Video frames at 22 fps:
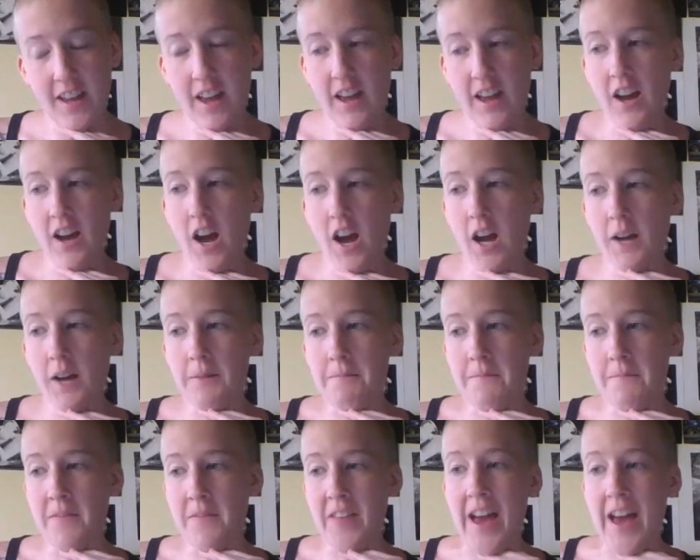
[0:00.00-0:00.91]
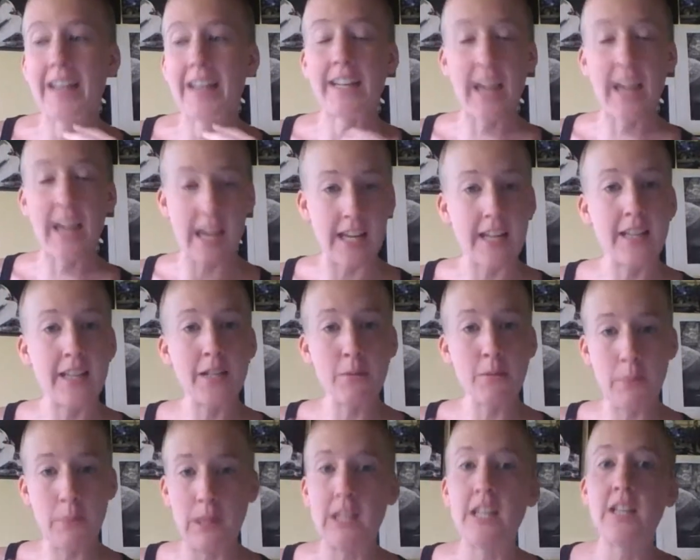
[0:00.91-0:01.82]
That can
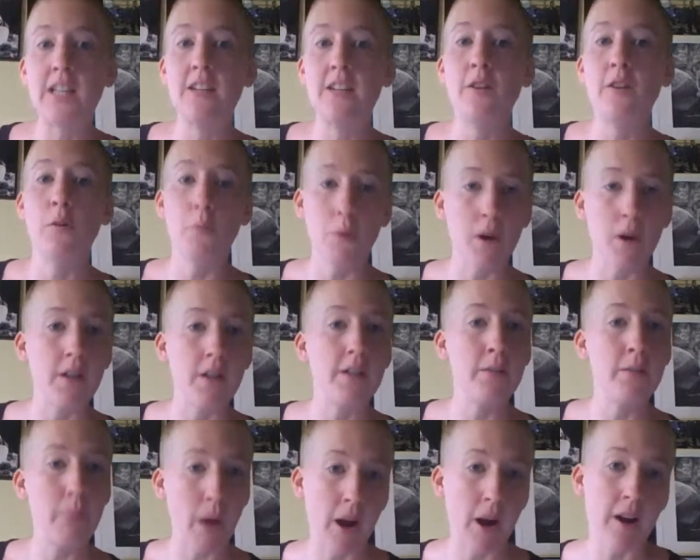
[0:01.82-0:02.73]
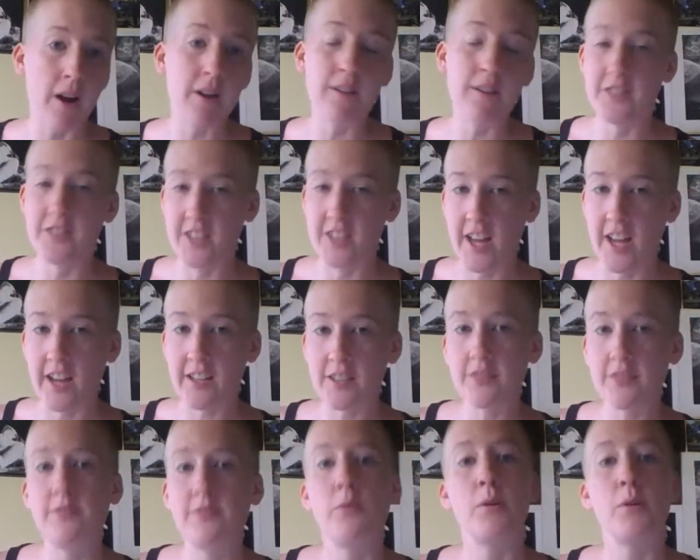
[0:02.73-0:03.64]
be one part of sex
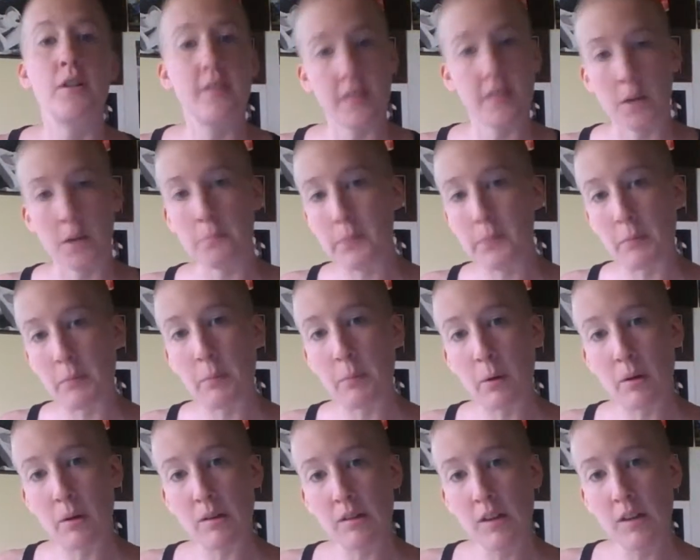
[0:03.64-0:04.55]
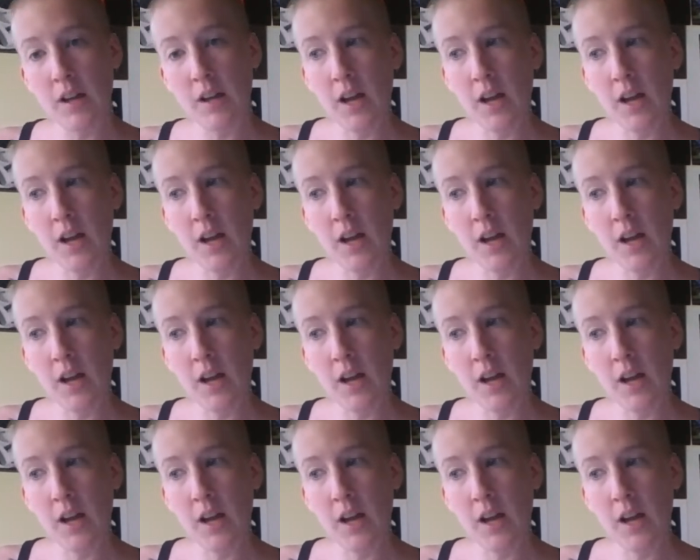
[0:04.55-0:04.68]
for some people,